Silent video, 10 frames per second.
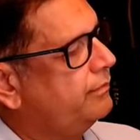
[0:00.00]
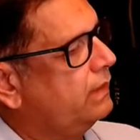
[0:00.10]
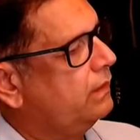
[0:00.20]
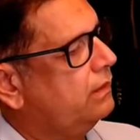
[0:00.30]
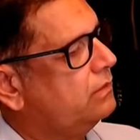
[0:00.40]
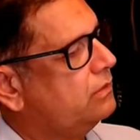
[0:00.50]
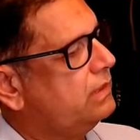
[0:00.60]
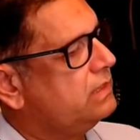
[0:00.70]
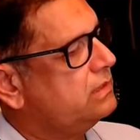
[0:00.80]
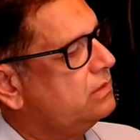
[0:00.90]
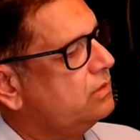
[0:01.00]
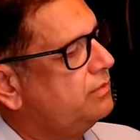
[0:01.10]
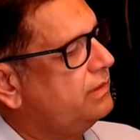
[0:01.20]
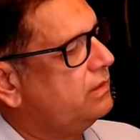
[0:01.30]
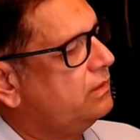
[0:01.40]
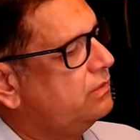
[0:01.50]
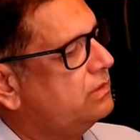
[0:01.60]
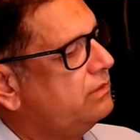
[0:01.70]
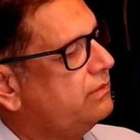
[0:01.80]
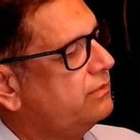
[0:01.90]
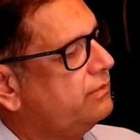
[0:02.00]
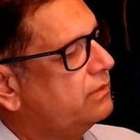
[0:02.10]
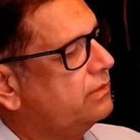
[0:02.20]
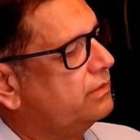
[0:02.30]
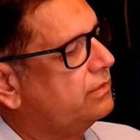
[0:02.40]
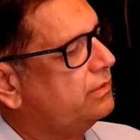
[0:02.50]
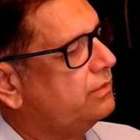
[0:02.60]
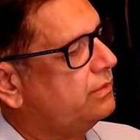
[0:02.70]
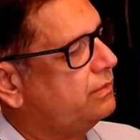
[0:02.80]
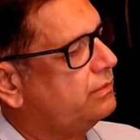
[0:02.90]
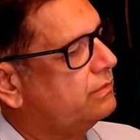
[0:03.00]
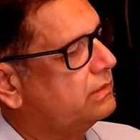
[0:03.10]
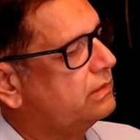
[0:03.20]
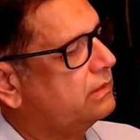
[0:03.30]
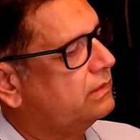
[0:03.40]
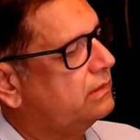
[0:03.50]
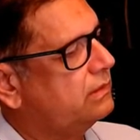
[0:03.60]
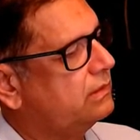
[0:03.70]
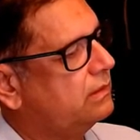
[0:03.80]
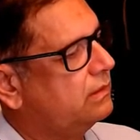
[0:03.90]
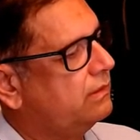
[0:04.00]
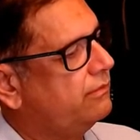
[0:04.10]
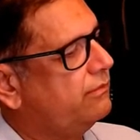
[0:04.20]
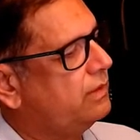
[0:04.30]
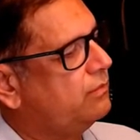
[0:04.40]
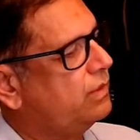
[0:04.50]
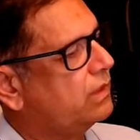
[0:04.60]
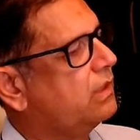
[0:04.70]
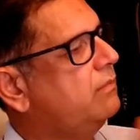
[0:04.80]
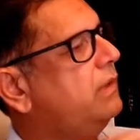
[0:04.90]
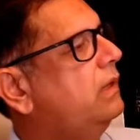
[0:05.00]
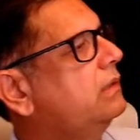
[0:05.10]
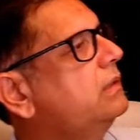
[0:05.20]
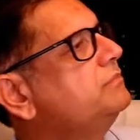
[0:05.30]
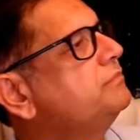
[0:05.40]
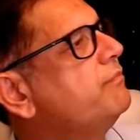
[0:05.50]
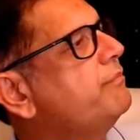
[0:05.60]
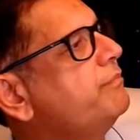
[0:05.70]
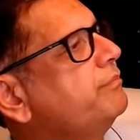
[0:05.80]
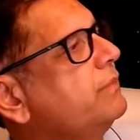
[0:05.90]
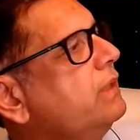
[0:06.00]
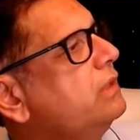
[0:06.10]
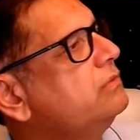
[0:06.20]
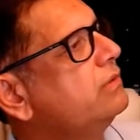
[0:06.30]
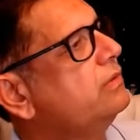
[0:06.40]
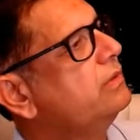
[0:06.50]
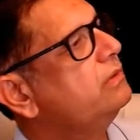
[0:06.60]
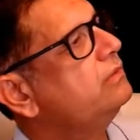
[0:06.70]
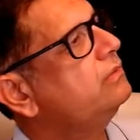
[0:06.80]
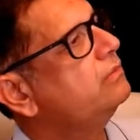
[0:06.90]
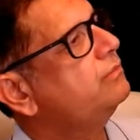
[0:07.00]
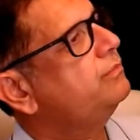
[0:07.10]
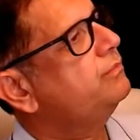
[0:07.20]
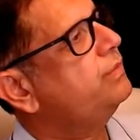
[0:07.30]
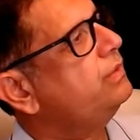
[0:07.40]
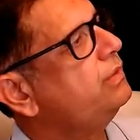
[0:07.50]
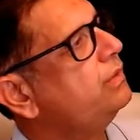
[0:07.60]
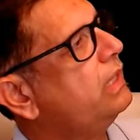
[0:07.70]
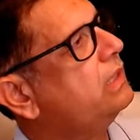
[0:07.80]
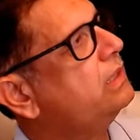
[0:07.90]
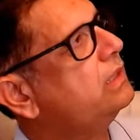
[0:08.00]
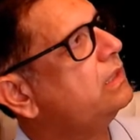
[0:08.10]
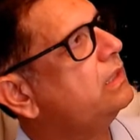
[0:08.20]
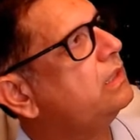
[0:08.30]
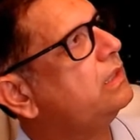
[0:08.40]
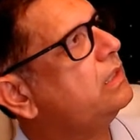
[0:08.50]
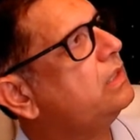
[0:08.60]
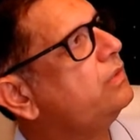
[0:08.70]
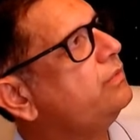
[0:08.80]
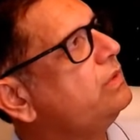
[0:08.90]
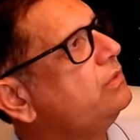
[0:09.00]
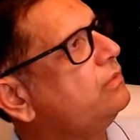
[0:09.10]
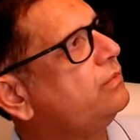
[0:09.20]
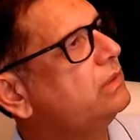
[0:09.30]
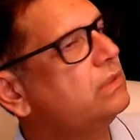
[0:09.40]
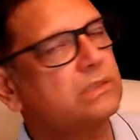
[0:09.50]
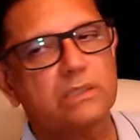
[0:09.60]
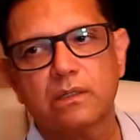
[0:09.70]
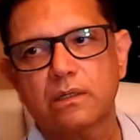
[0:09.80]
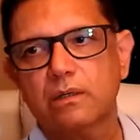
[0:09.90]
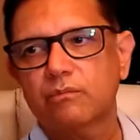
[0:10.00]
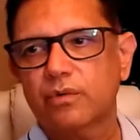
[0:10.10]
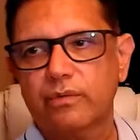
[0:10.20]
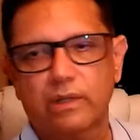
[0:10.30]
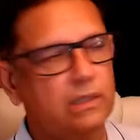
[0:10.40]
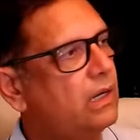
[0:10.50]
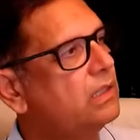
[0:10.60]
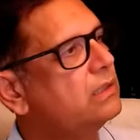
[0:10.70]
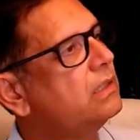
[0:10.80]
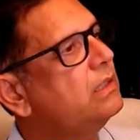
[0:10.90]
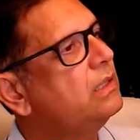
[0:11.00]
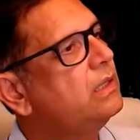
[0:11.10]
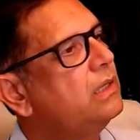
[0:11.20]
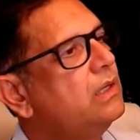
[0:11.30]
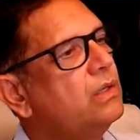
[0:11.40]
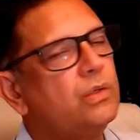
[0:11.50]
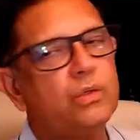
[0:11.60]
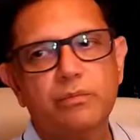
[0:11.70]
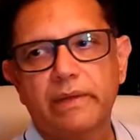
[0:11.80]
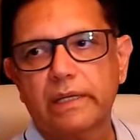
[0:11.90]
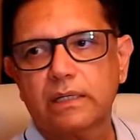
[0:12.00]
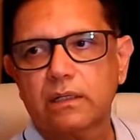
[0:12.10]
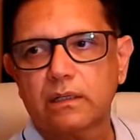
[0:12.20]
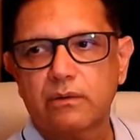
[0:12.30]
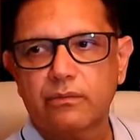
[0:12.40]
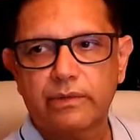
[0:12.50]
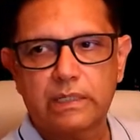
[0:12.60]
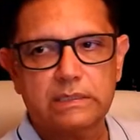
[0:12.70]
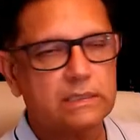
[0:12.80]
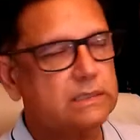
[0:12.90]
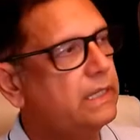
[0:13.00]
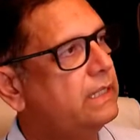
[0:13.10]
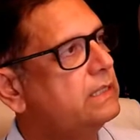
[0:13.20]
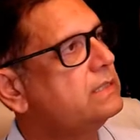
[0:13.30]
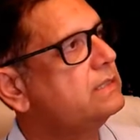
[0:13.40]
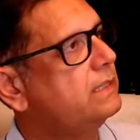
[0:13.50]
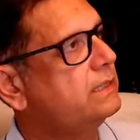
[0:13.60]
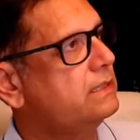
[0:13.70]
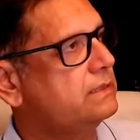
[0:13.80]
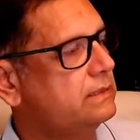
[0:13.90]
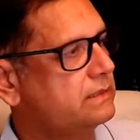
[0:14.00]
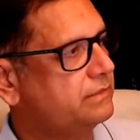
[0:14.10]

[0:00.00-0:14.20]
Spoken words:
So that's the terminology which we are going to use for murakkabat. So we're going to put together individual words, mufradat, to make phrases and sentences.